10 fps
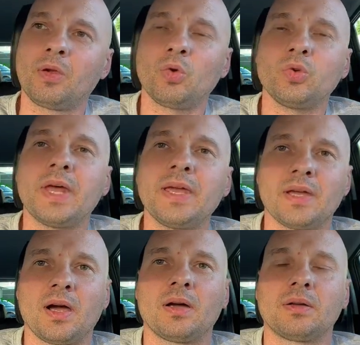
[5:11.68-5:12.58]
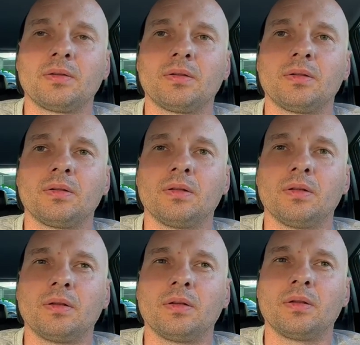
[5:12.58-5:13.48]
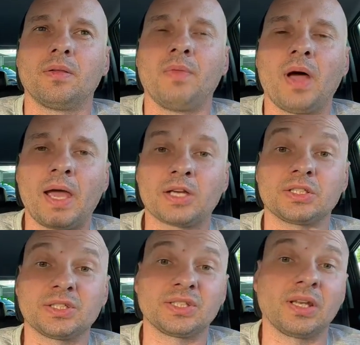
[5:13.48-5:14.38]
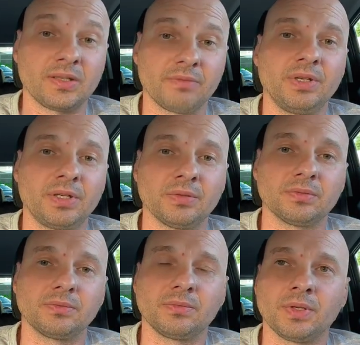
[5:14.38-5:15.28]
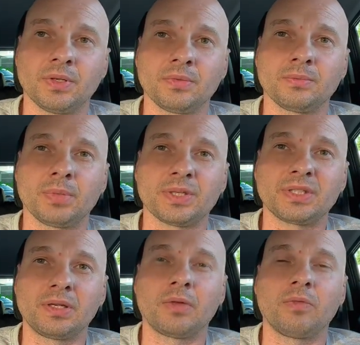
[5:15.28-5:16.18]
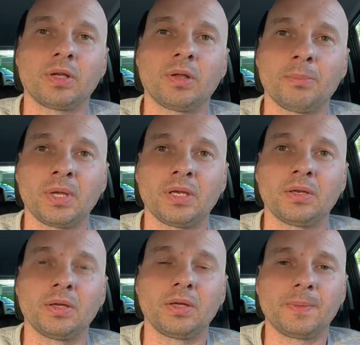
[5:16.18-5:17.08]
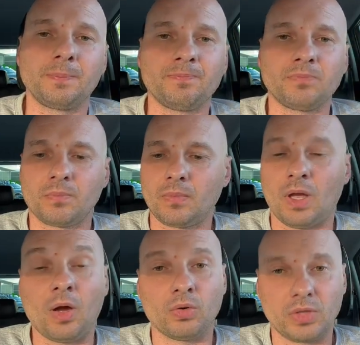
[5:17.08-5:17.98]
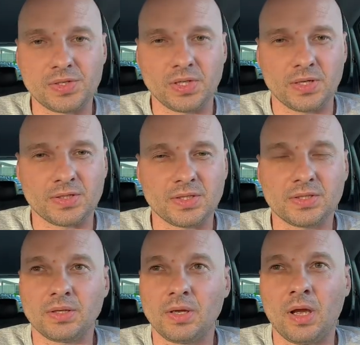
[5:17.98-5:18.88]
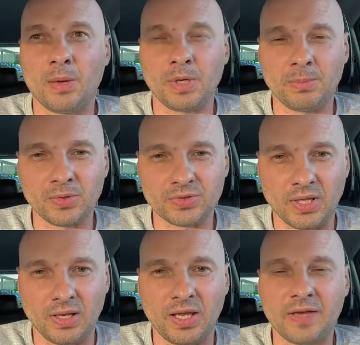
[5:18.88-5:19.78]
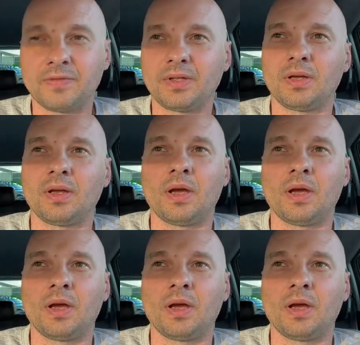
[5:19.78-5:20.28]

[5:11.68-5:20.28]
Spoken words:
who they are, not actually selling the vehicle. You know, by selling the vehicle I mean how good the tires is, how many miles they left,